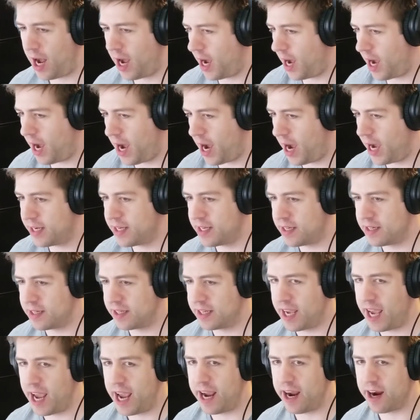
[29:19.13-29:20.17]
I didn't
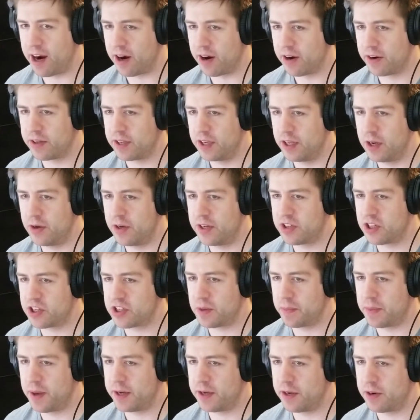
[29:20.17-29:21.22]
care. It just
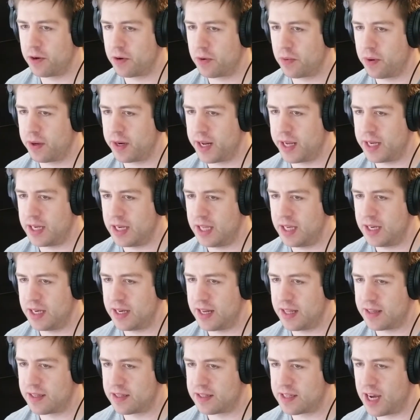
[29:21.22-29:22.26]
depended on what I needed
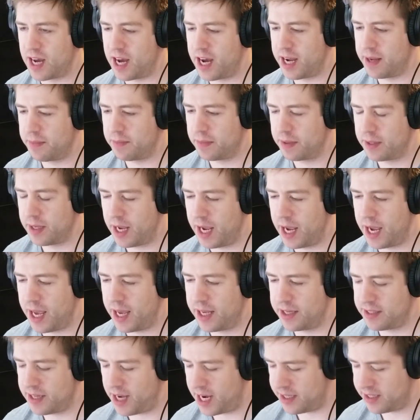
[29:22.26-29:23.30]
at the time.
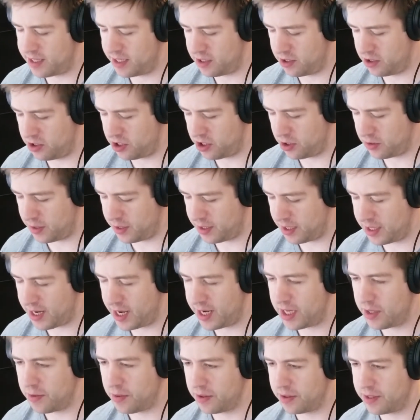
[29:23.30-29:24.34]
And I didn't do it in
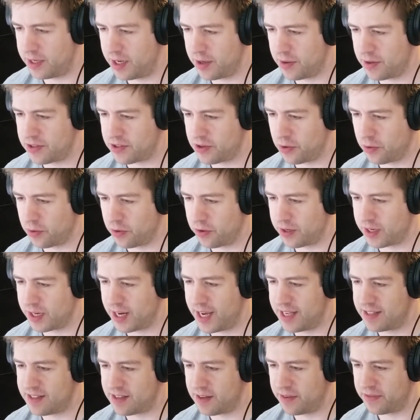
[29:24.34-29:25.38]
anywhere near as
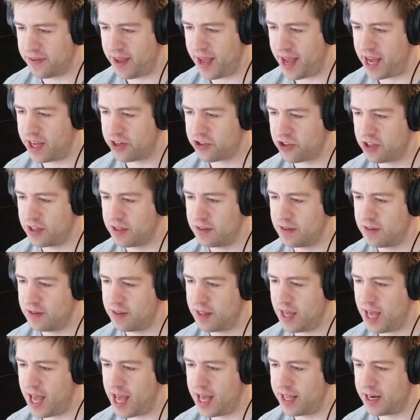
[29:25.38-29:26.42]
organized a fashion
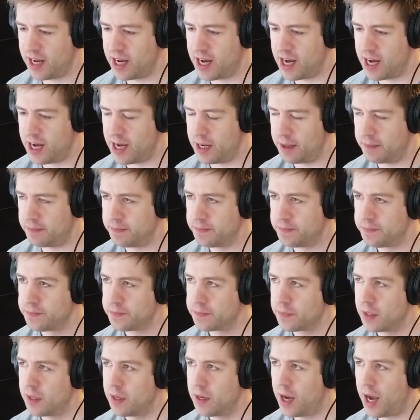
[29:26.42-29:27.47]
that
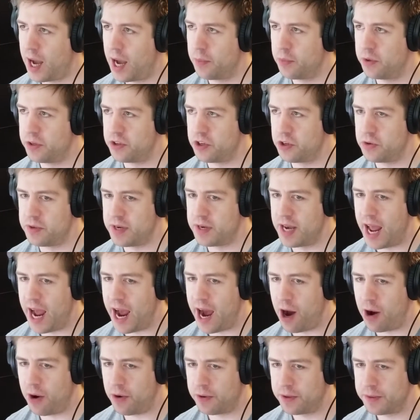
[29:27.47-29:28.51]
I would do
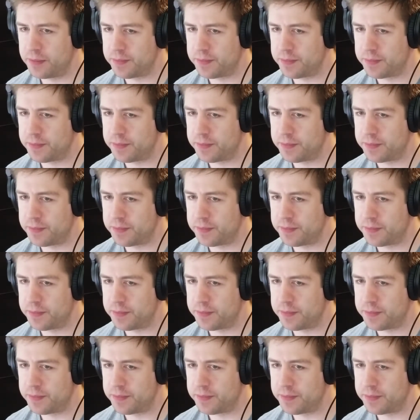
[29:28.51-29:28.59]
now.